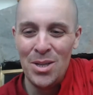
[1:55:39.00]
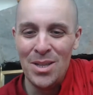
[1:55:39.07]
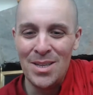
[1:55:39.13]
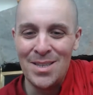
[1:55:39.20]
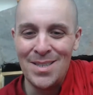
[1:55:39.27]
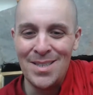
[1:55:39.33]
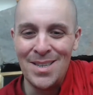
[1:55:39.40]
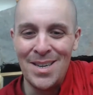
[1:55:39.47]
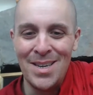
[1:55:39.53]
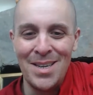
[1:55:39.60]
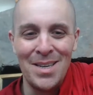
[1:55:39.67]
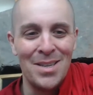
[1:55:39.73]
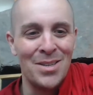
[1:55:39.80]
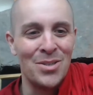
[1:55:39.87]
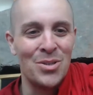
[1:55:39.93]
Let's
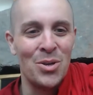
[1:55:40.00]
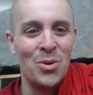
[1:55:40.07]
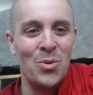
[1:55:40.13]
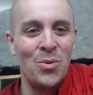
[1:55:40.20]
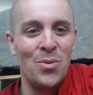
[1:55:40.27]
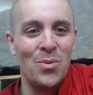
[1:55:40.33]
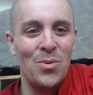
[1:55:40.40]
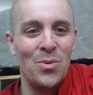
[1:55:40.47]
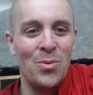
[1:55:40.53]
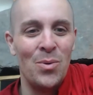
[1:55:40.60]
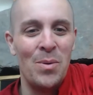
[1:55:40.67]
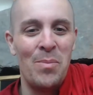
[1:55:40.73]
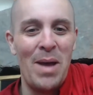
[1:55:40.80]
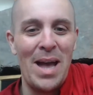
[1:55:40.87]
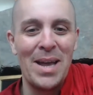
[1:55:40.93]
see. So
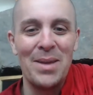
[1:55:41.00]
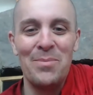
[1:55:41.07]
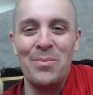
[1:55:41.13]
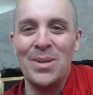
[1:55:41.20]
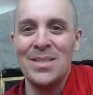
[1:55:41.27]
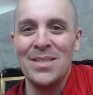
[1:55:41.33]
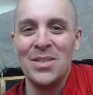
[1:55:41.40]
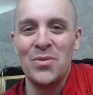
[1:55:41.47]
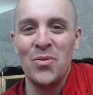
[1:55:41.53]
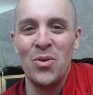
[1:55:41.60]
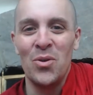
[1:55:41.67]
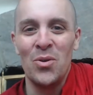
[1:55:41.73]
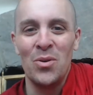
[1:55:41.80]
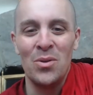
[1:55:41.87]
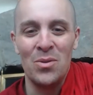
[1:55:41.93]
we're back in business
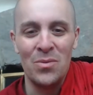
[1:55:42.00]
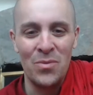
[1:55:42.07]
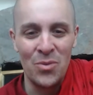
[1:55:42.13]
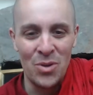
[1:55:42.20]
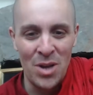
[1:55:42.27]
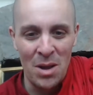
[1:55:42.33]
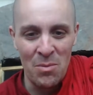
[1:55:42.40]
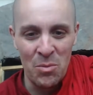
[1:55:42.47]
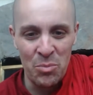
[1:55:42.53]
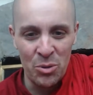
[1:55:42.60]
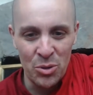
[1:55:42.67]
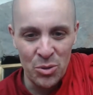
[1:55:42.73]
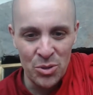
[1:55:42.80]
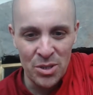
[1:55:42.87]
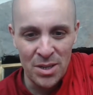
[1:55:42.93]
for
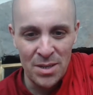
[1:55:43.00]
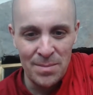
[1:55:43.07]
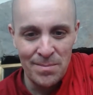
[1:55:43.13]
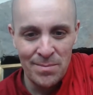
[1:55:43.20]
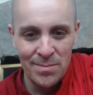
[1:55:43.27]
Dhammapalooza.